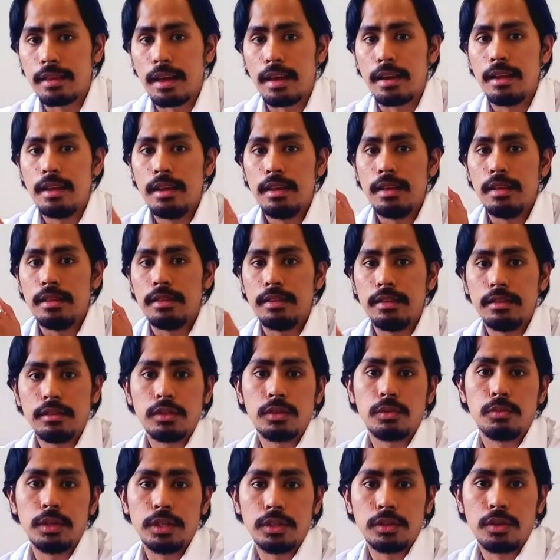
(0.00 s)
that
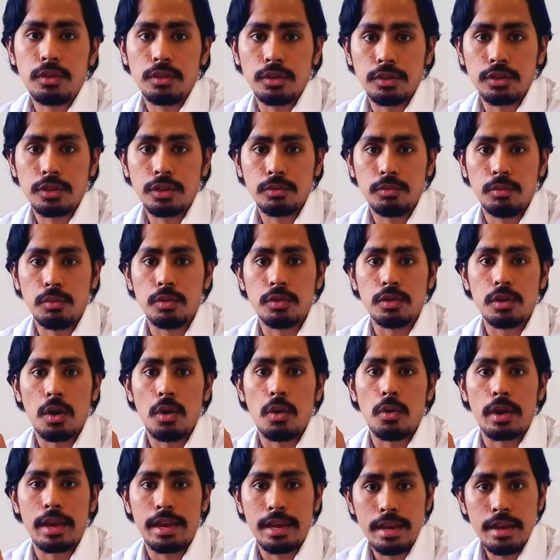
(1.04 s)
this research will
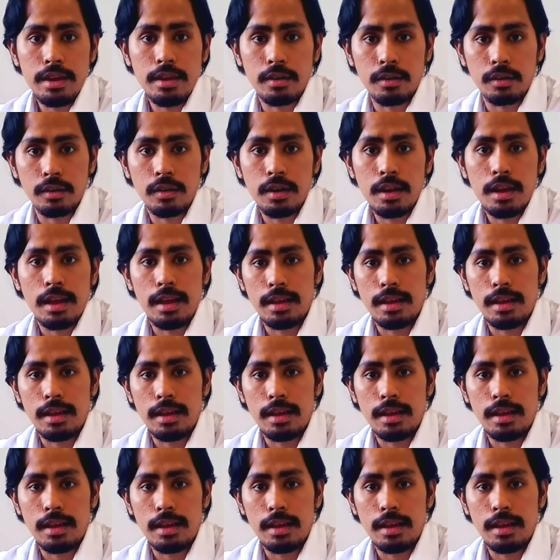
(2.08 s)
go here,